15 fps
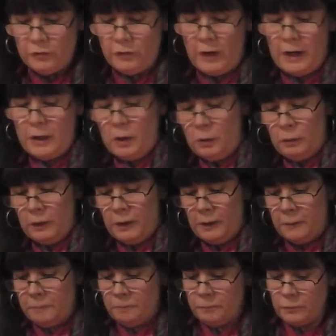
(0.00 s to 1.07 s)
Viola
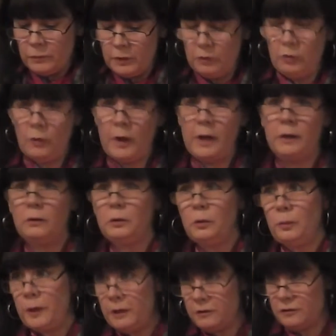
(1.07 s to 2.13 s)
Gregg
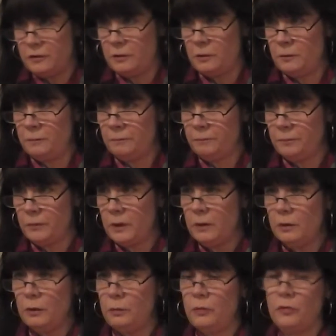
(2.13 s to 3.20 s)
Uitzu,
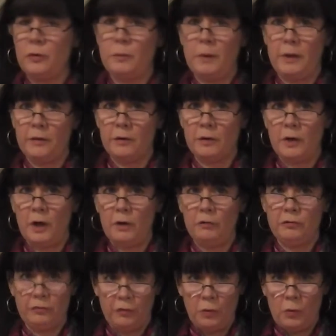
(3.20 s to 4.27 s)
who was the mother of
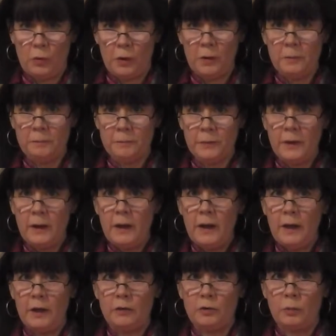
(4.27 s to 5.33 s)
four
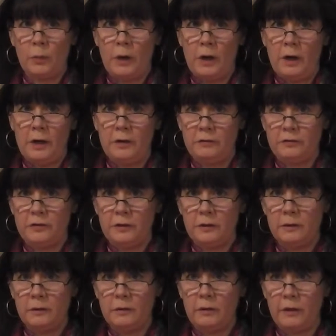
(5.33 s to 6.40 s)
and arrived
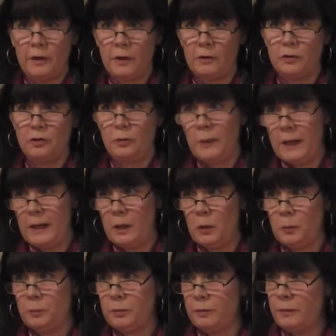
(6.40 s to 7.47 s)
there to
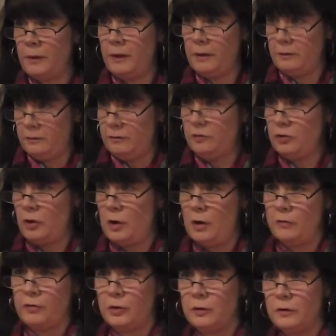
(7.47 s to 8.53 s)
help and to
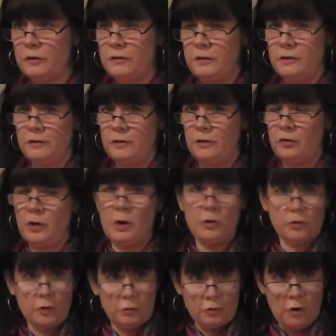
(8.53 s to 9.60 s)
offer her assistance and
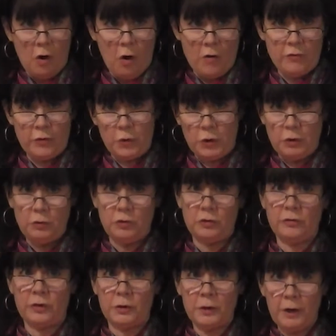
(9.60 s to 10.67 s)
also to offer use
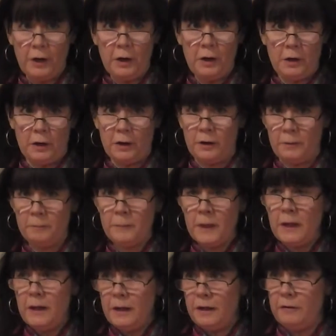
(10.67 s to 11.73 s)
of her car
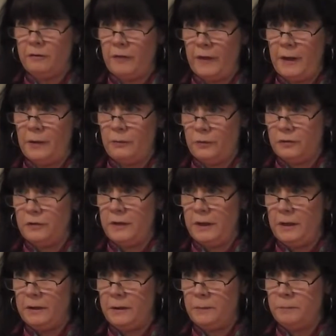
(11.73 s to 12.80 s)
if that was
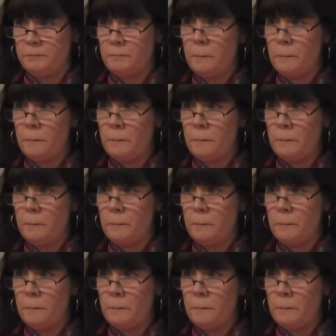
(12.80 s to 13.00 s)
needed.